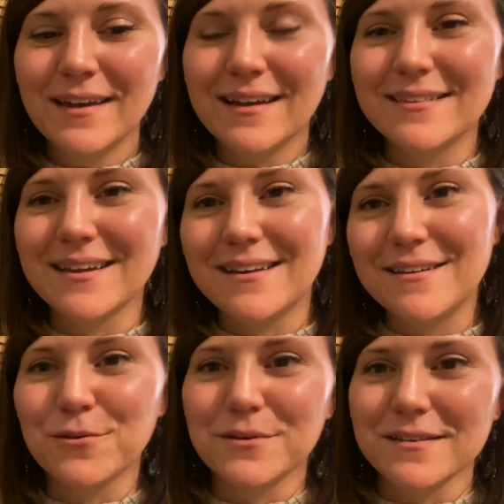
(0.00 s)
and say it
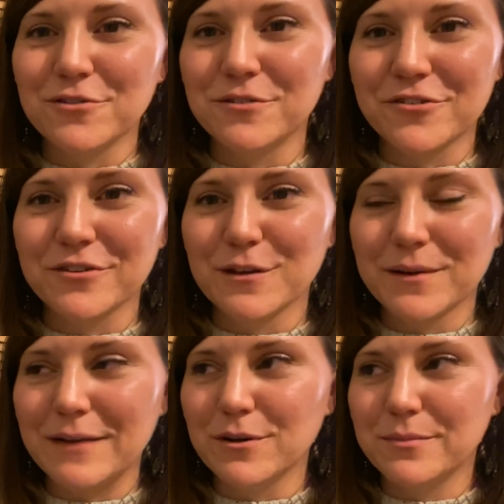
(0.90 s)
is or it isn't traditional or
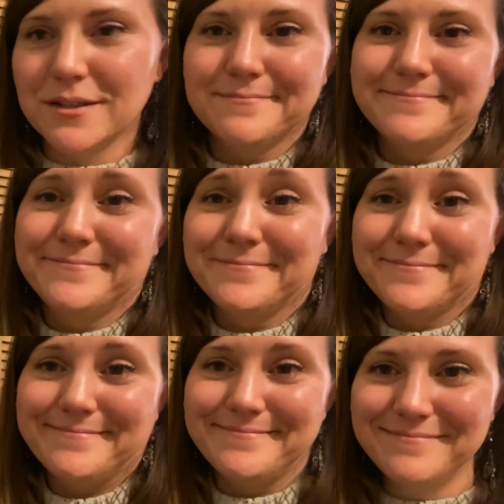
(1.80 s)
whatever, but
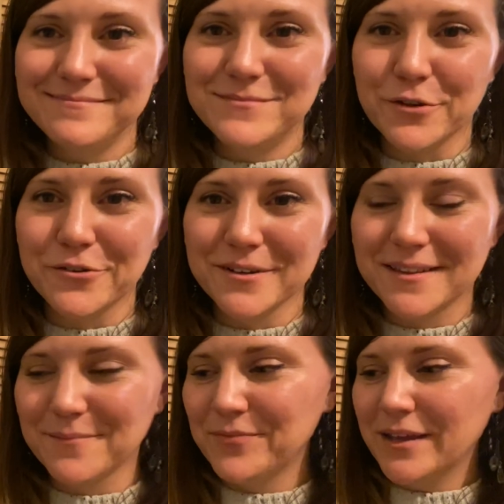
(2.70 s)
it's your choice.